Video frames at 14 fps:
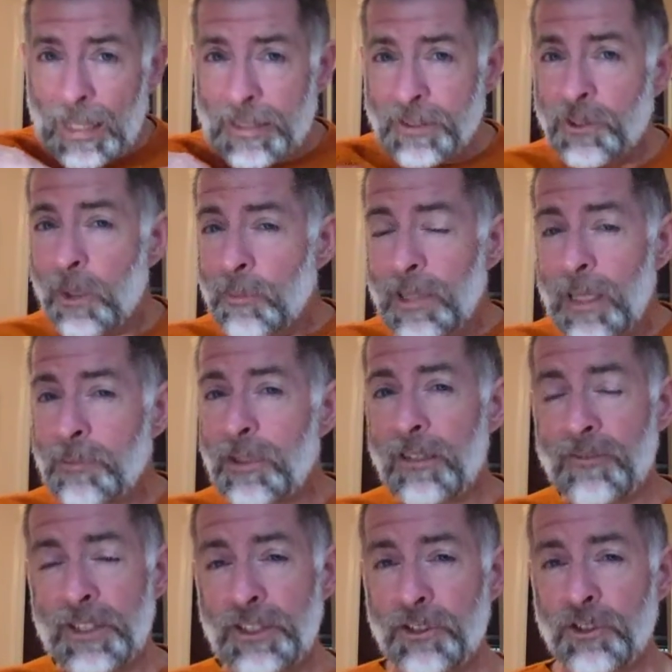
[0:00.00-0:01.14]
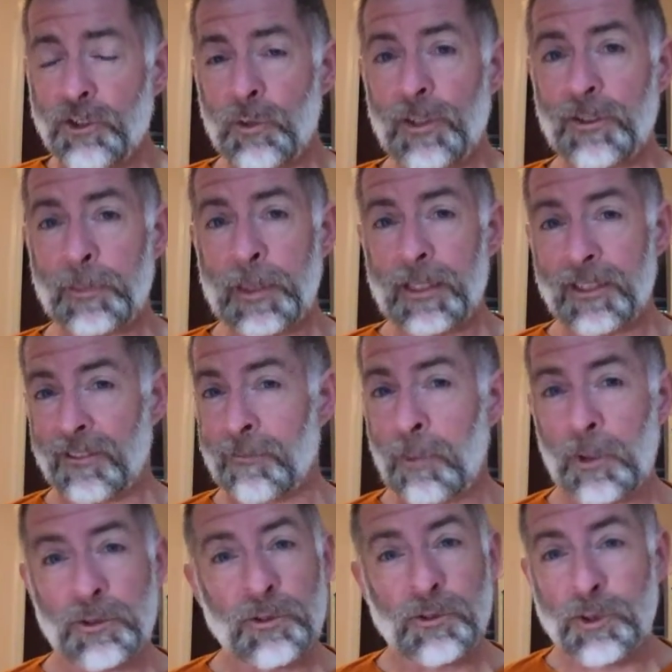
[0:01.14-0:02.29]
Sometimes that vision drifts because of
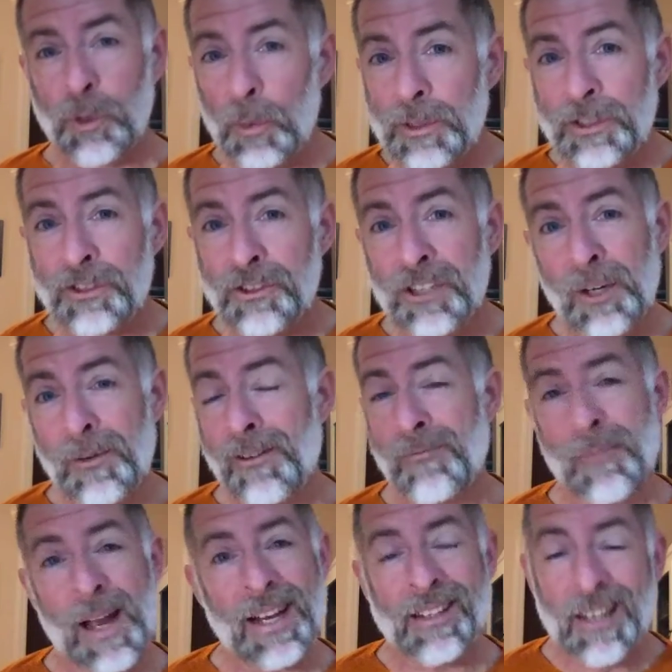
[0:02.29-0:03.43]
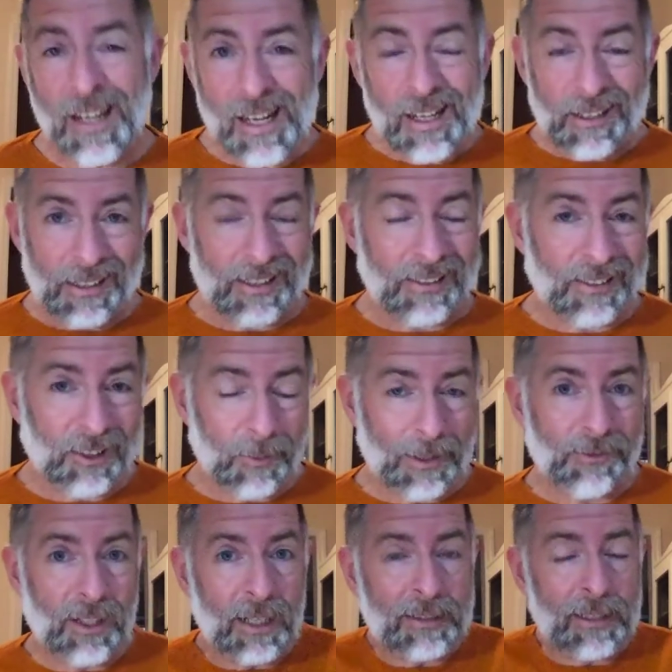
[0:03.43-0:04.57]
personal choices that we've made, things that
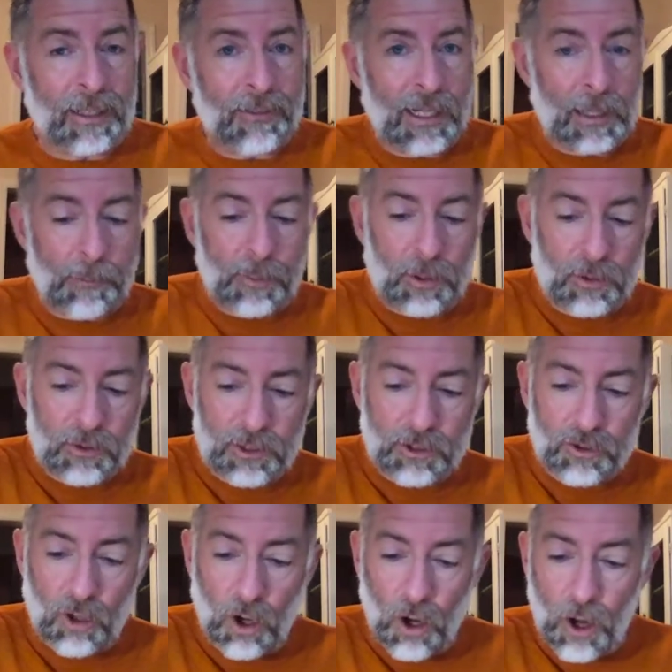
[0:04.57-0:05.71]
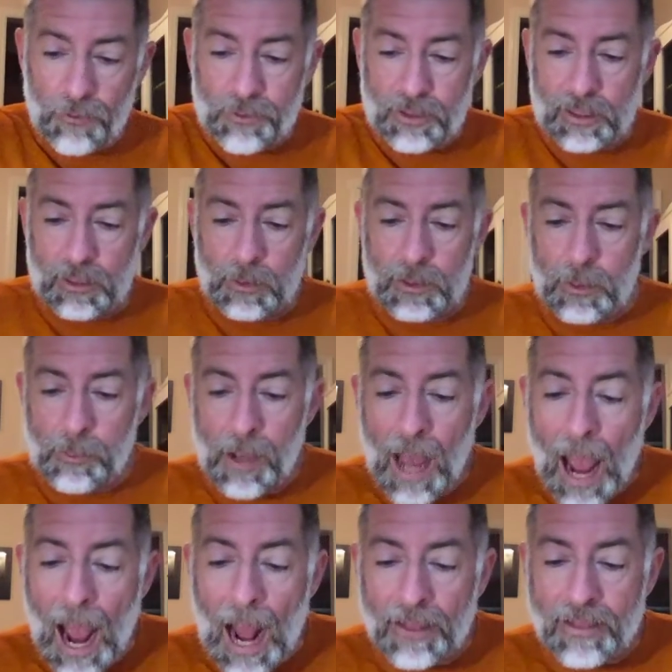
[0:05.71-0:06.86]
we've done that have kind of pulled us off the
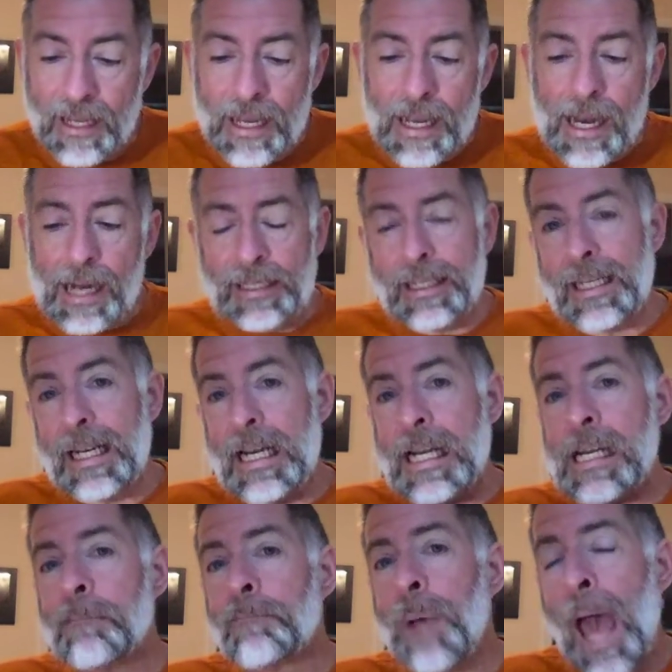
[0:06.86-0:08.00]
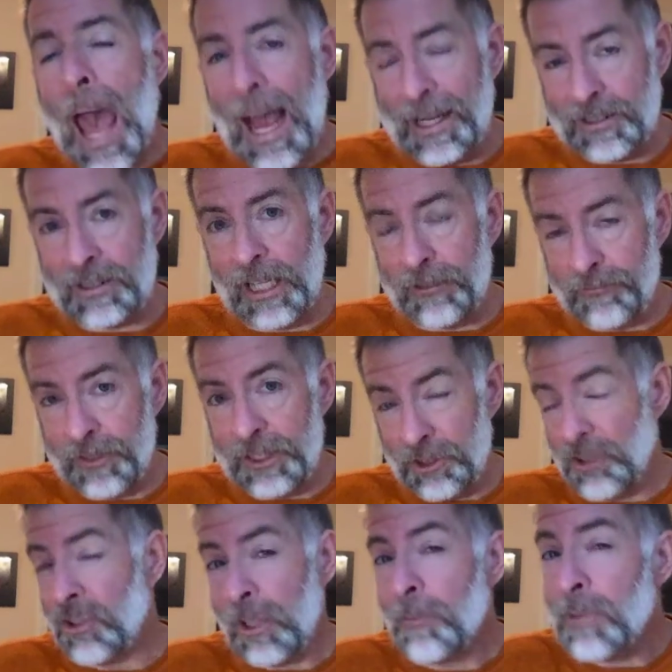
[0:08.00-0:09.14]
path, and it impacts that
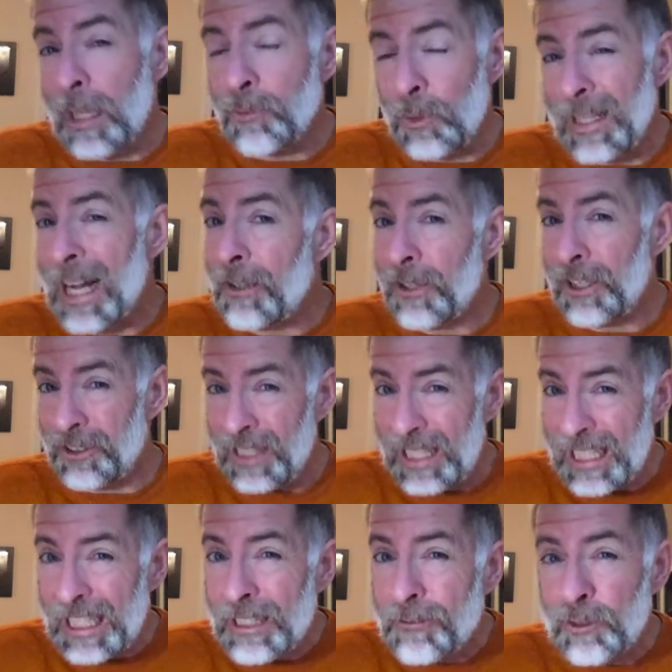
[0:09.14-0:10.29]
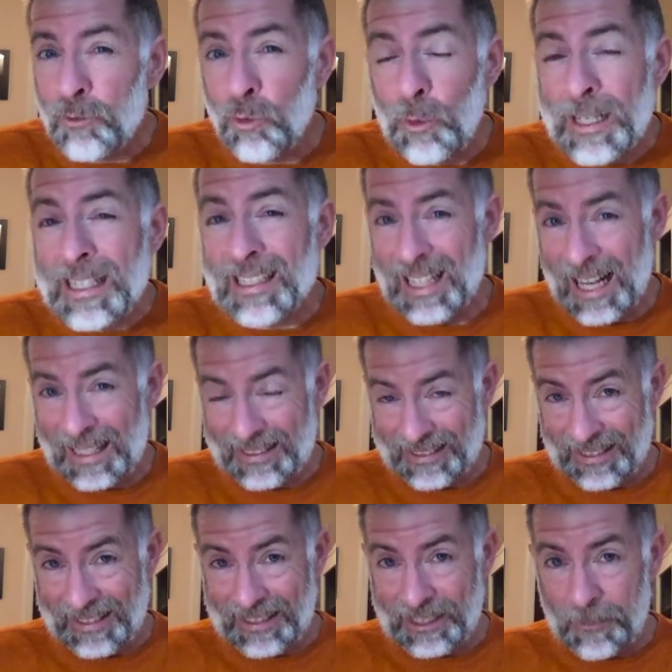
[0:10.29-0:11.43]
vision, sometimes without us even
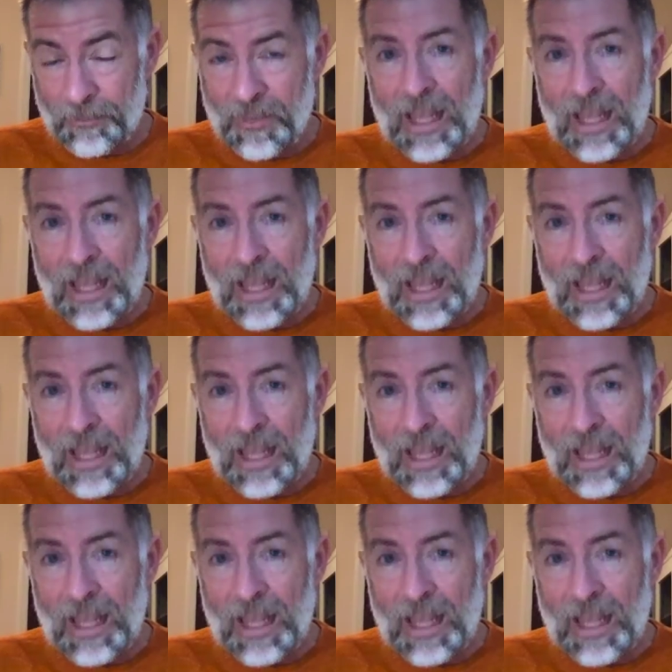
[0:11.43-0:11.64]
realizing it,